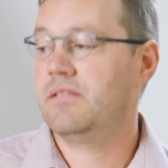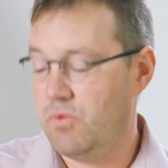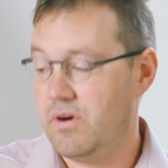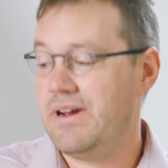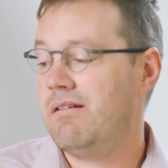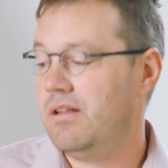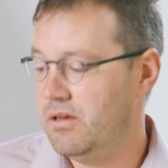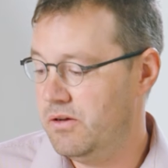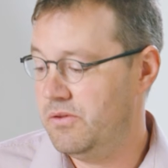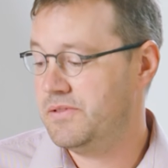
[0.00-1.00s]
the workout
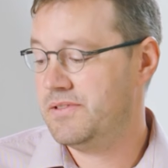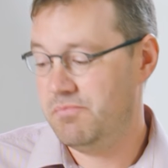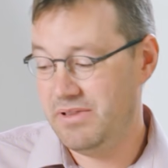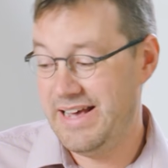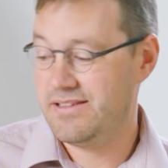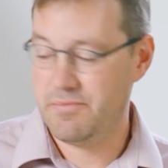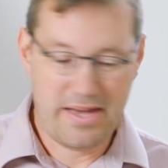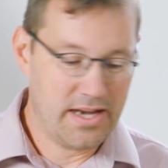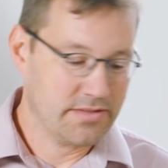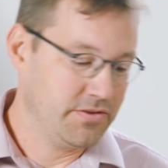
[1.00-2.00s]
clothes, some plastic
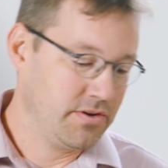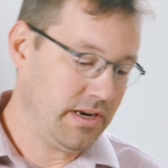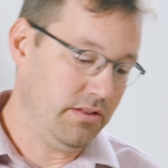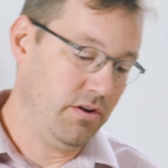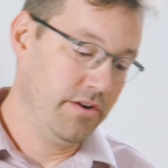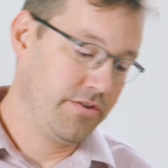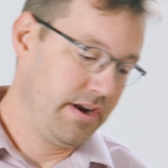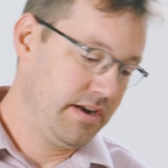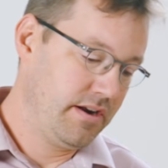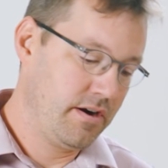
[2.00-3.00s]
bags for dirty
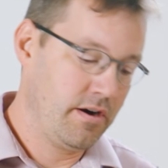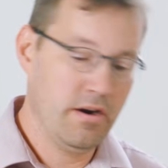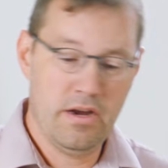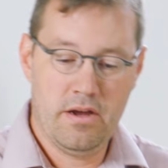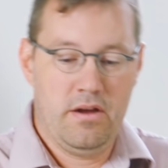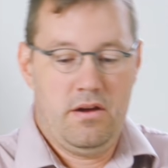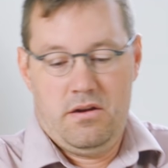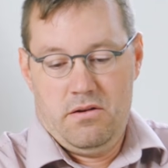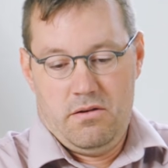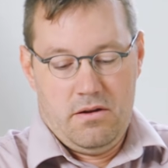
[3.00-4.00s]
laundry in here,
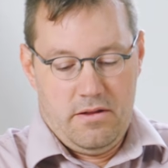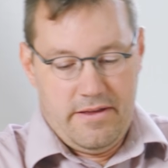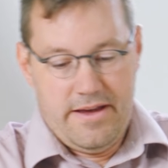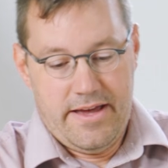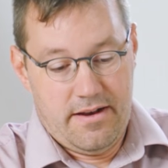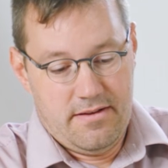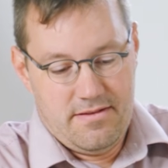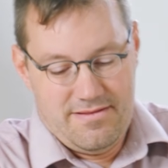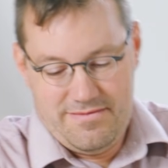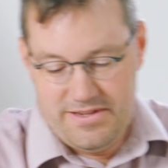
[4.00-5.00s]
all of that.
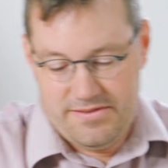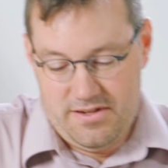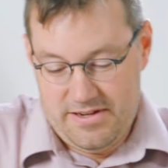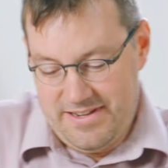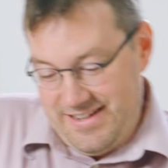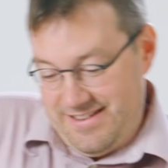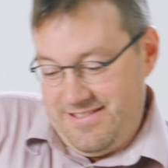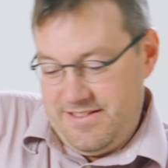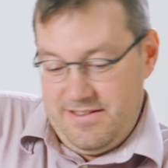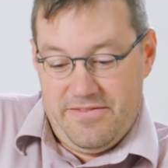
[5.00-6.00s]
I'm just gonna kind
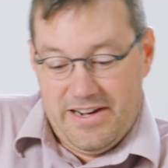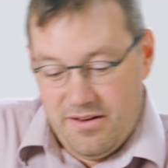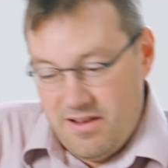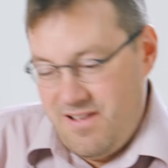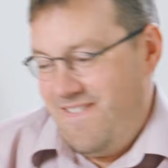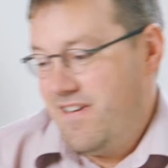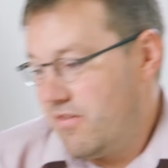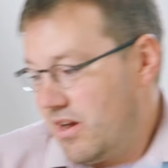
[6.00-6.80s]
of see if I can, there we